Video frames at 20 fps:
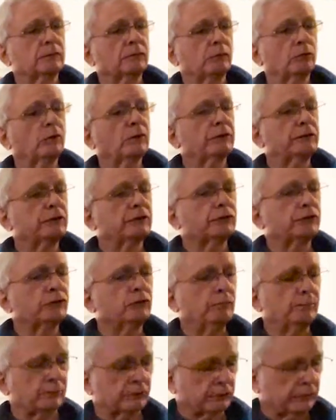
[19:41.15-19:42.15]
1
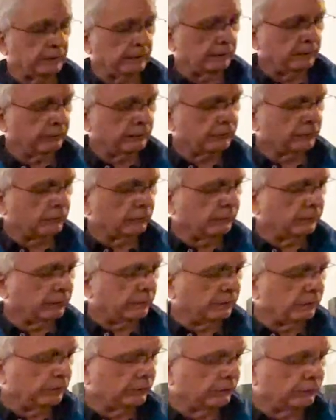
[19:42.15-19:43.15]
to 2% in certain
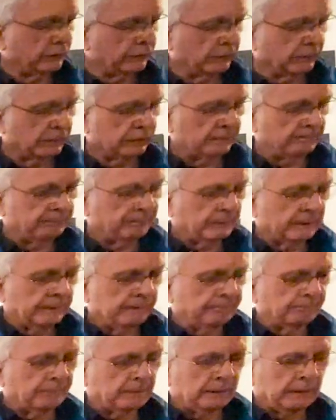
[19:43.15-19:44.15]
conditions.
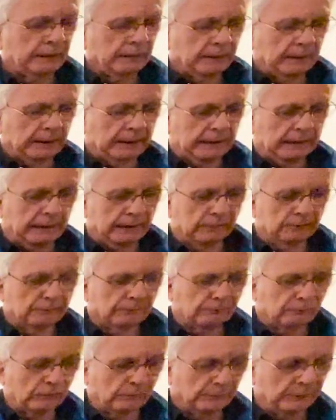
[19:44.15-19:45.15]
And
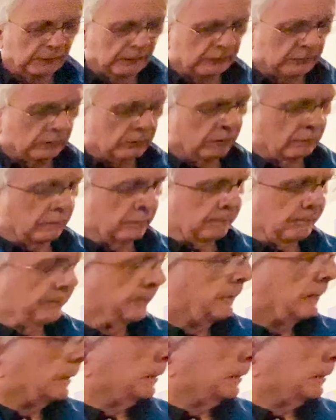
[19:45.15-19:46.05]
from this, you can,